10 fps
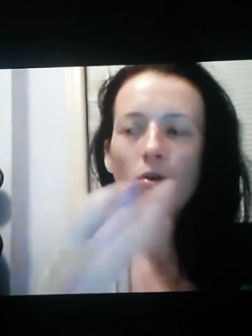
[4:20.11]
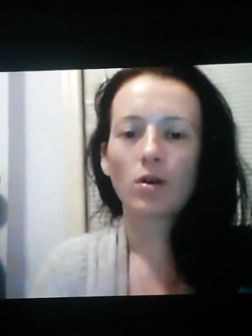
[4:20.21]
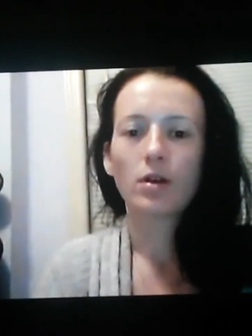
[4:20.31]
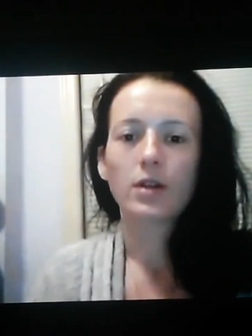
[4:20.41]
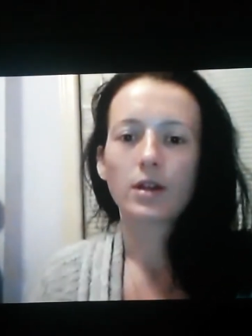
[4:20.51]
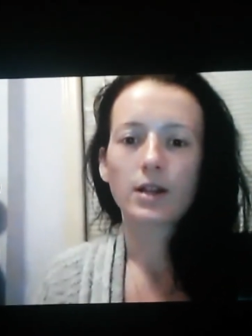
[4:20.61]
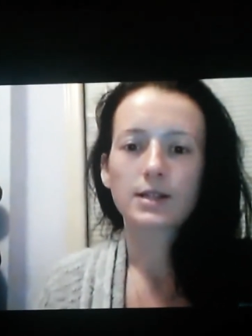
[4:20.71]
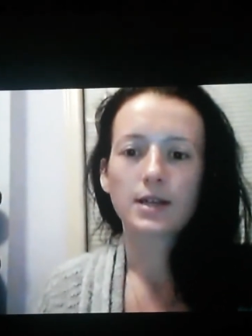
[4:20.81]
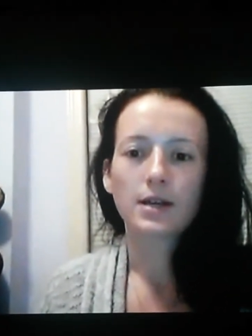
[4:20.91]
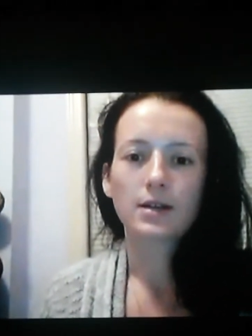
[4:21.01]
but let's
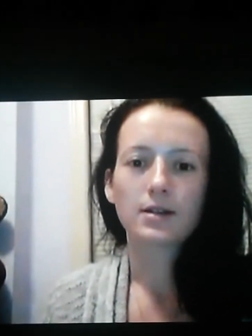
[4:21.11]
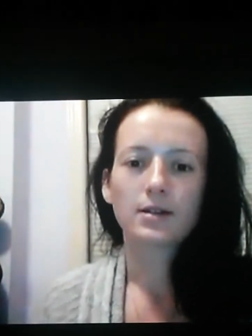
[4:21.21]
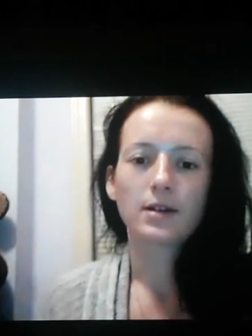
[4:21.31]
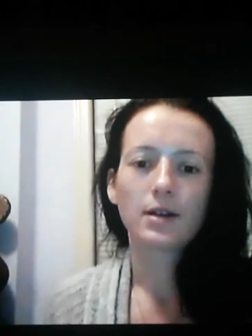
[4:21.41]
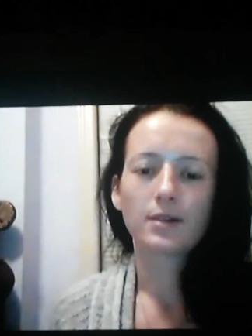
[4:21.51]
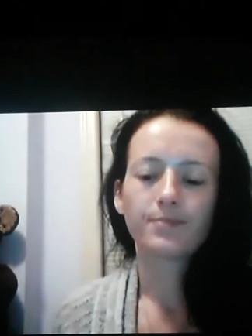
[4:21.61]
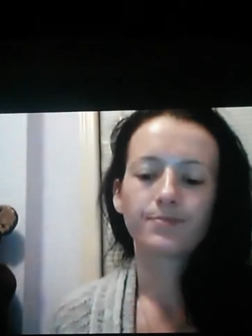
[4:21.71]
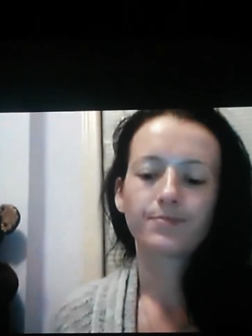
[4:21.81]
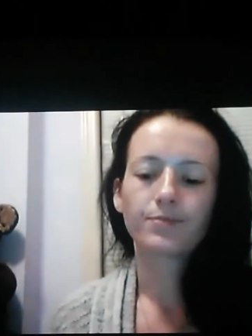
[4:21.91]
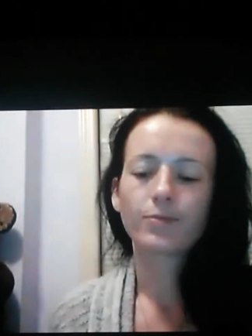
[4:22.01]
say,
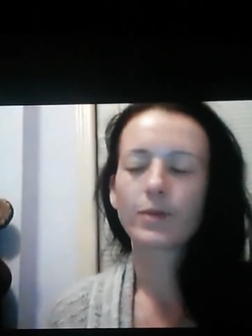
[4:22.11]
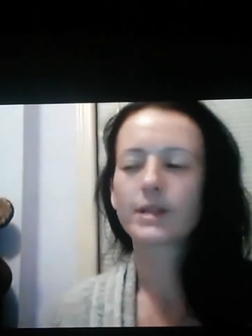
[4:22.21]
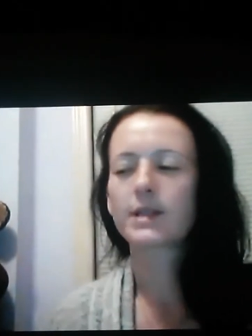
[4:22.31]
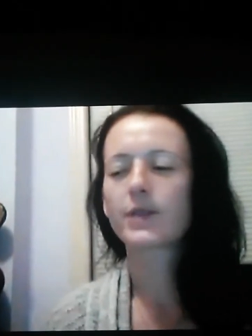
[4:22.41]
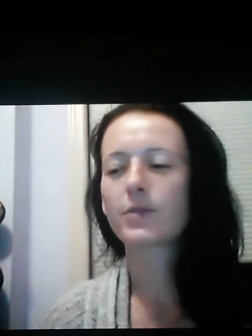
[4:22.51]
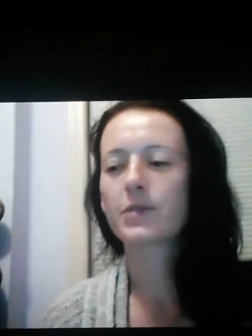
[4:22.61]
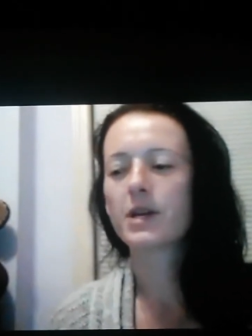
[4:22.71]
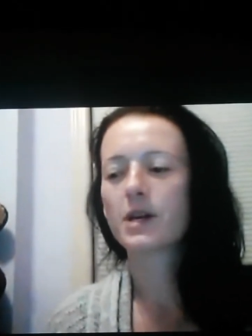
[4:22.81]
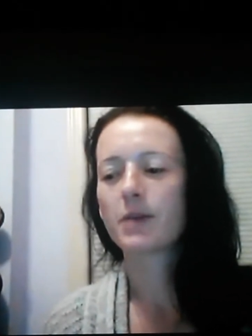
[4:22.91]
when I say repeat, I mean